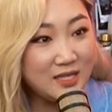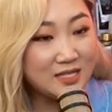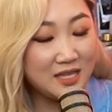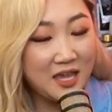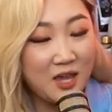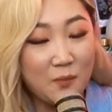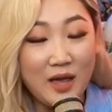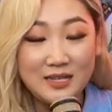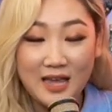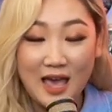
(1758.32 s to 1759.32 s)
seeing
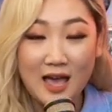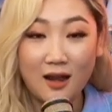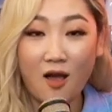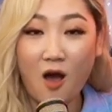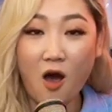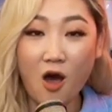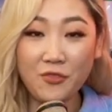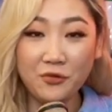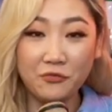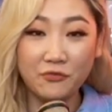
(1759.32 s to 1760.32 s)
my dad
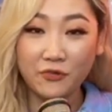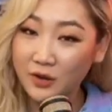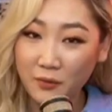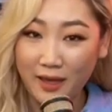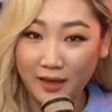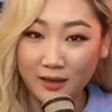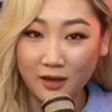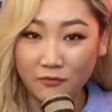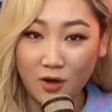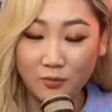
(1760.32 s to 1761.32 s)
on the freeway
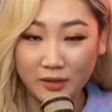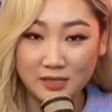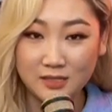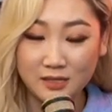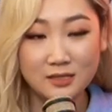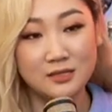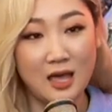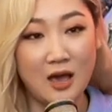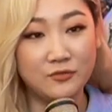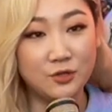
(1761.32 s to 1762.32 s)
of all places
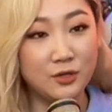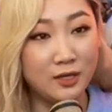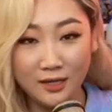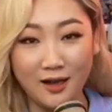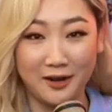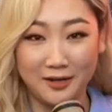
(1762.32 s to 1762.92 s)
after he got